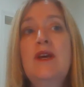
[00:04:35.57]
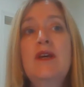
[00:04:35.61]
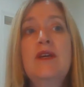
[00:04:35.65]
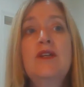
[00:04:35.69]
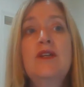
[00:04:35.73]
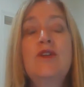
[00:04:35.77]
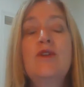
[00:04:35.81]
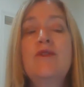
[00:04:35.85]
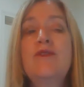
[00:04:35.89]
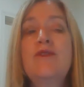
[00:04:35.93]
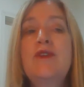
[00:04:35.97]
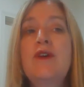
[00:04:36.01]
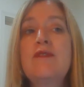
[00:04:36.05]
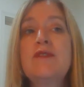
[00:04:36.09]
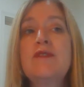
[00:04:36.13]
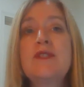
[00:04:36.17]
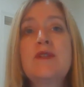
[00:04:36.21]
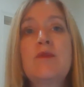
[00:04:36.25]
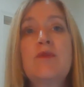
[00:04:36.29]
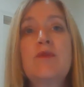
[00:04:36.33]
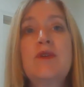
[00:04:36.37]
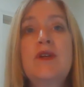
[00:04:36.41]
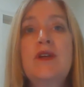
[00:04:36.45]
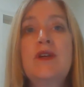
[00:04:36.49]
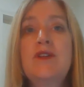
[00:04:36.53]
If you have
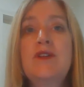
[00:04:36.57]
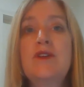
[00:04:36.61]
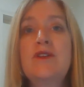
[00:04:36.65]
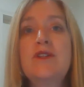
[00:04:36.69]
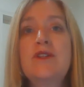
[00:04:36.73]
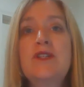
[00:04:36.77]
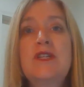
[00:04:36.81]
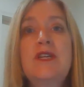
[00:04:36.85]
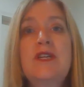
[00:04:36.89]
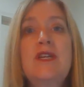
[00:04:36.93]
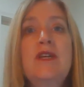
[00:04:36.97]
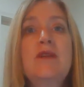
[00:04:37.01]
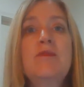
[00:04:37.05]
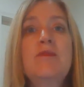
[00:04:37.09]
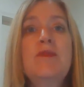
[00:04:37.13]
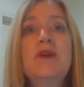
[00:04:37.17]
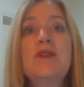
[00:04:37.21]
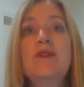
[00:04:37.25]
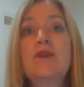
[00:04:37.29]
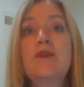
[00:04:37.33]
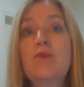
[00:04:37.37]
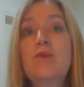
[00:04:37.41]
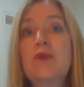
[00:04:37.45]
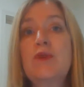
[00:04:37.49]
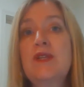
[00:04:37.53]
someone on your team and
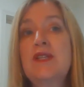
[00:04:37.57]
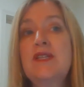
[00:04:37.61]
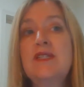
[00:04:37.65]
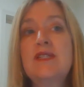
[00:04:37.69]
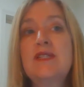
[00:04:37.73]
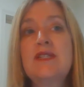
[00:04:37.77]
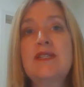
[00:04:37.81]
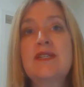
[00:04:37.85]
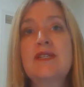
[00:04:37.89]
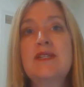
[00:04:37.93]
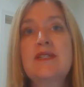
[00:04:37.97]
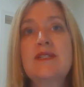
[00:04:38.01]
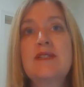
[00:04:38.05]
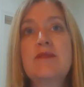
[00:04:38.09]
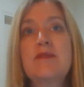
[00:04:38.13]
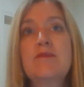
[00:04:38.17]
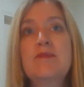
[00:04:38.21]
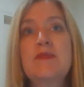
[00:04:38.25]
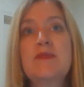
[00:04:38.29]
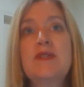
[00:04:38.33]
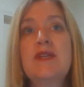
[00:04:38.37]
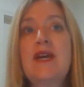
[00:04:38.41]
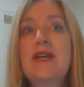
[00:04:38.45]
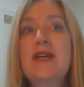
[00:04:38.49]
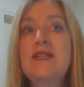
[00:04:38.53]
they're really seeing
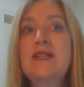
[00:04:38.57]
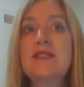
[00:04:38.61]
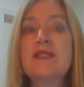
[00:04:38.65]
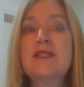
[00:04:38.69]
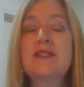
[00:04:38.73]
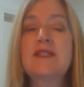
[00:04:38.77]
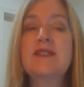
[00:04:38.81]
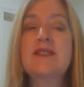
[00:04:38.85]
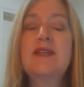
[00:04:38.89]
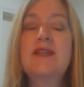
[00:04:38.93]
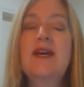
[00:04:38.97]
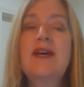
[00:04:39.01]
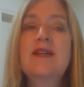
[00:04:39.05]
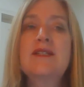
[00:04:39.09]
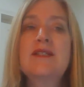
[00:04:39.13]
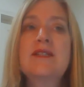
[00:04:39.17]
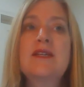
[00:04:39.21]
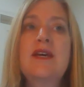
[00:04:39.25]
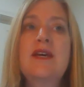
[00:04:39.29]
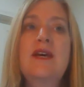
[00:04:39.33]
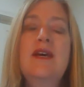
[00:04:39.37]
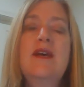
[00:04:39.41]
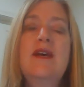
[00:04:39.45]
some nice success,